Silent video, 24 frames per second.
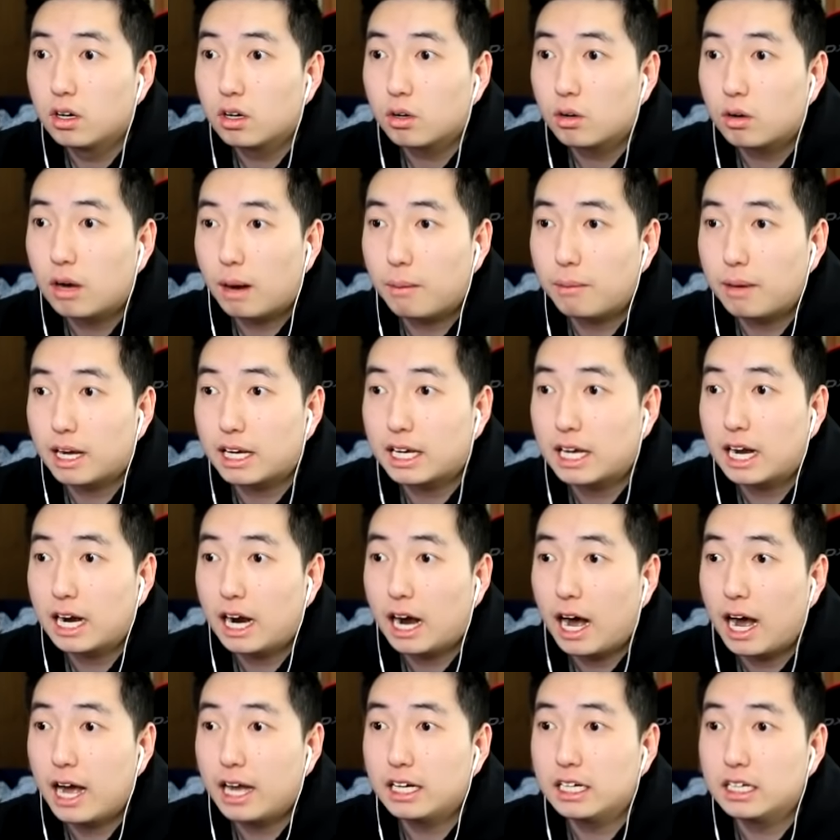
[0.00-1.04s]
Crap, I gotta
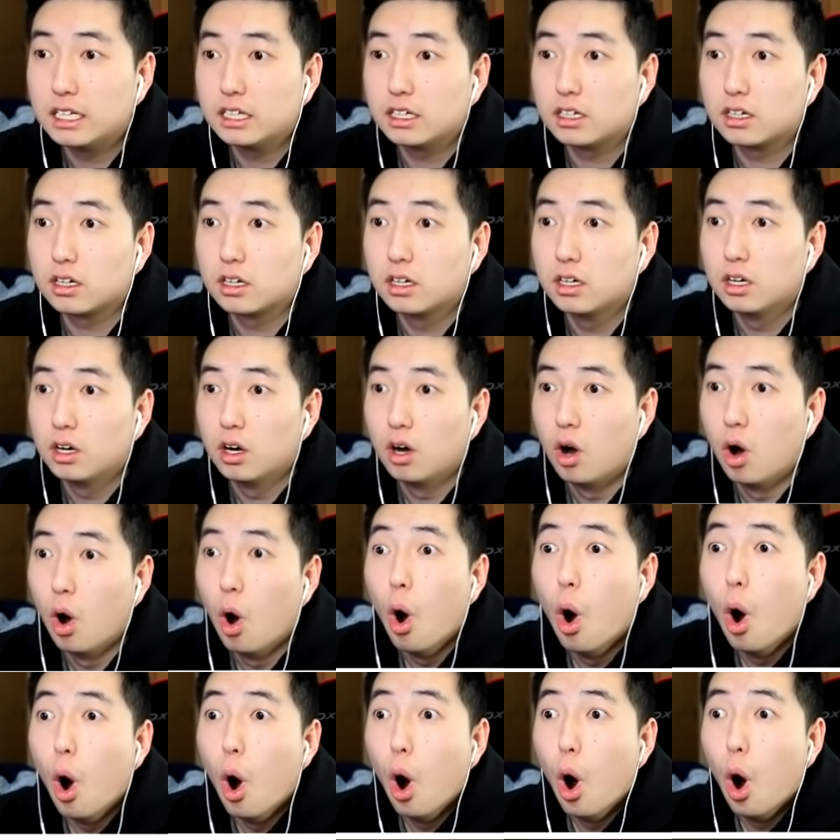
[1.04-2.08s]
hide in here.
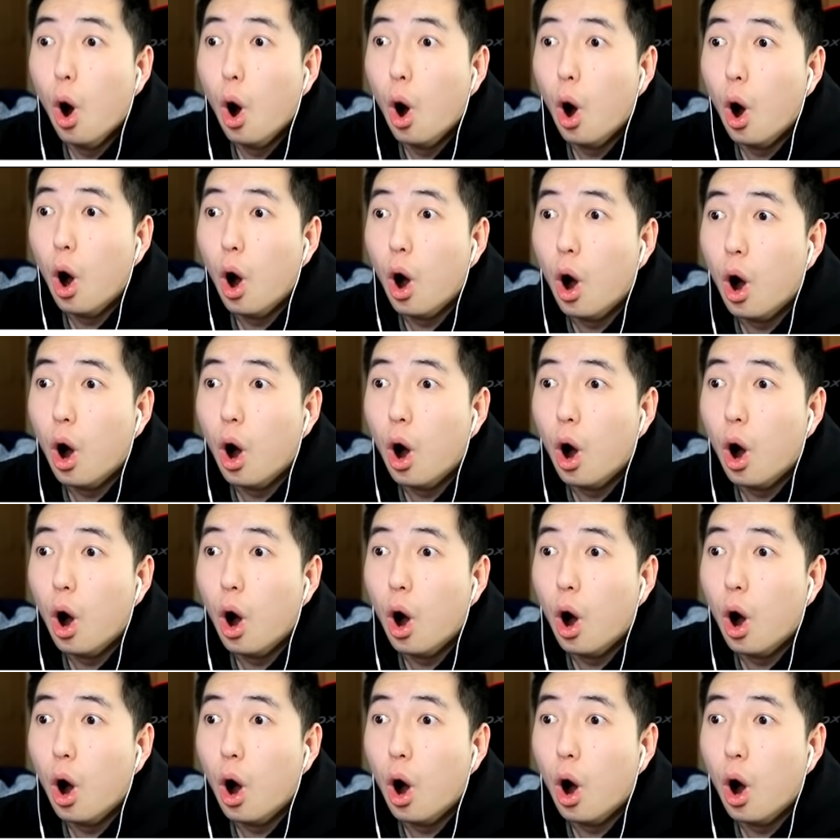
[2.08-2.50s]
Oh!